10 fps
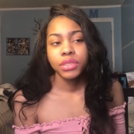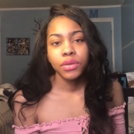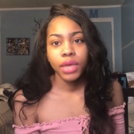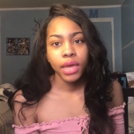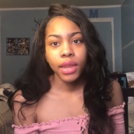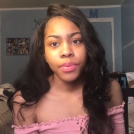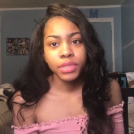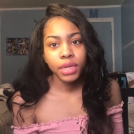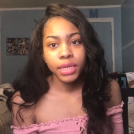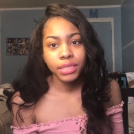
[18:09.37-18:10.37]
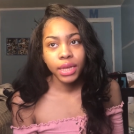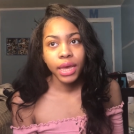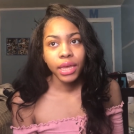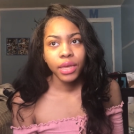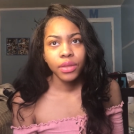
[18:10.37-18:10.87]
yeah, that was a nice
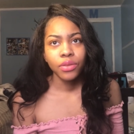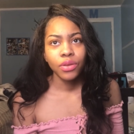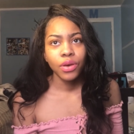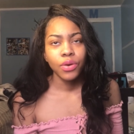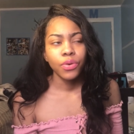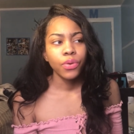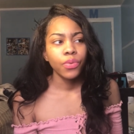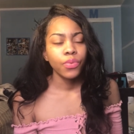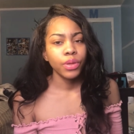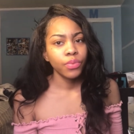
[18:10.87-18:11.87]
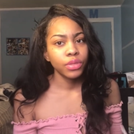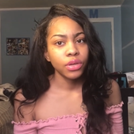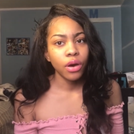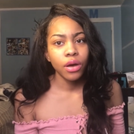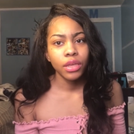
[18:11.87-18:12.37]
night, and you know, we were
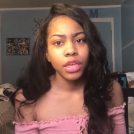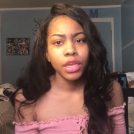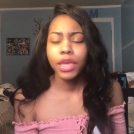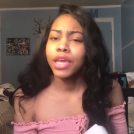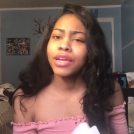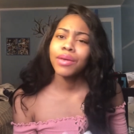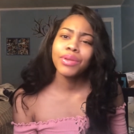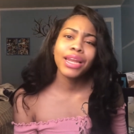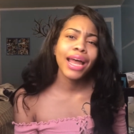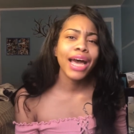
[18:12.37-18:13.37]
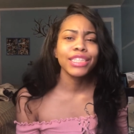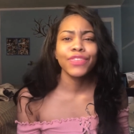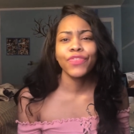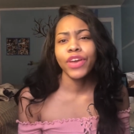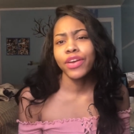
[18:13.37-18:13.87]
talking. Here come the lies
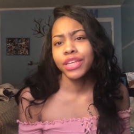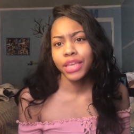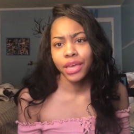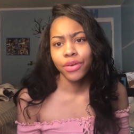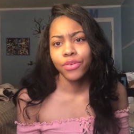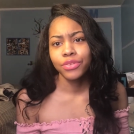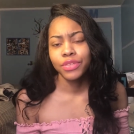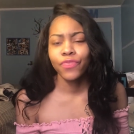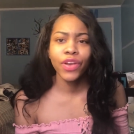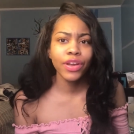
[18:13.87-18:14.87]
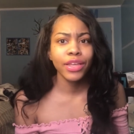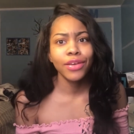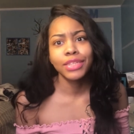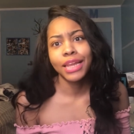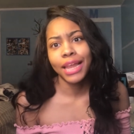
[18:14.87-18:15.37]
and fairy tales
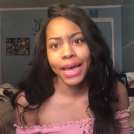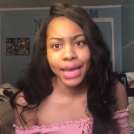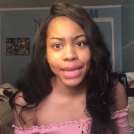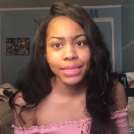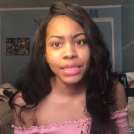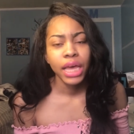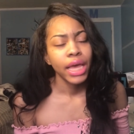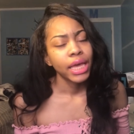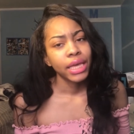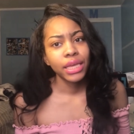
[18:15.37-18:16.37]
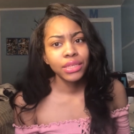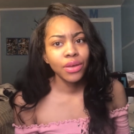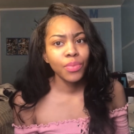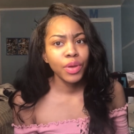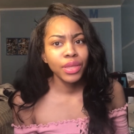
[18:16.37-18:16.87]
and lies. He
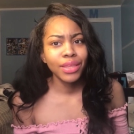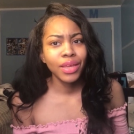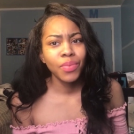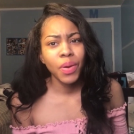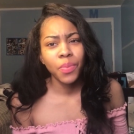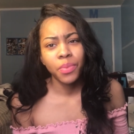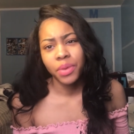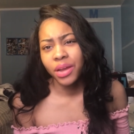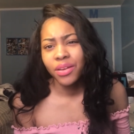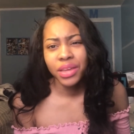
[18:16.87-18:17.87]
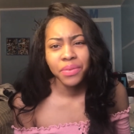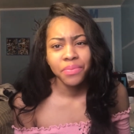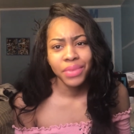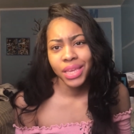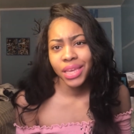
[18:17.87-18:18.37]
talking about he thinking about
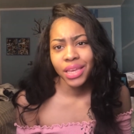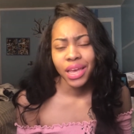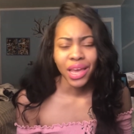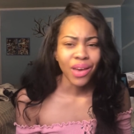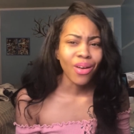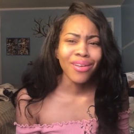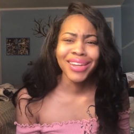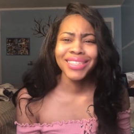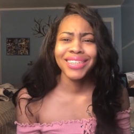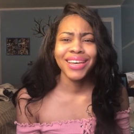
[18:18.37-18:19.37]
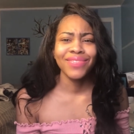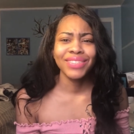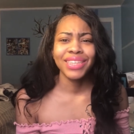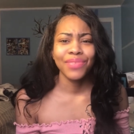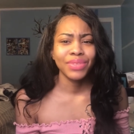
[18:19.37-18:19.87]
marrying me, all this other
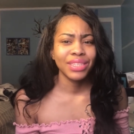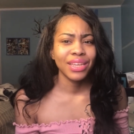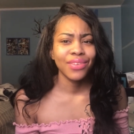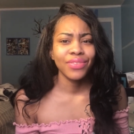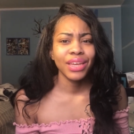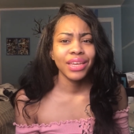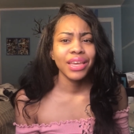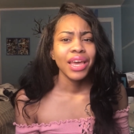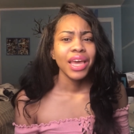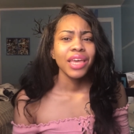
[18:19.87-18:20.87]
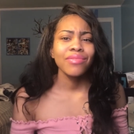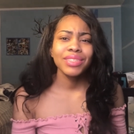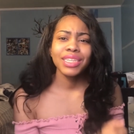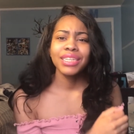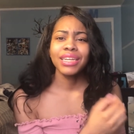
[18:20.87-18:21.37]
type of stuff. Like, he
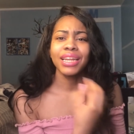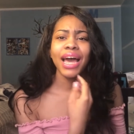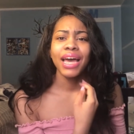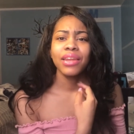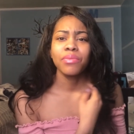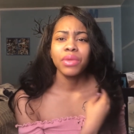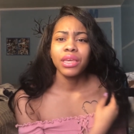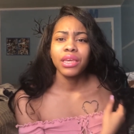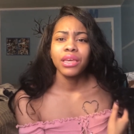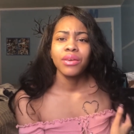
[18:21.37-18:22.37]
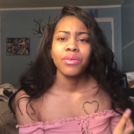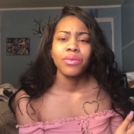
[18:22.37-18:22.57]
was just lying to me.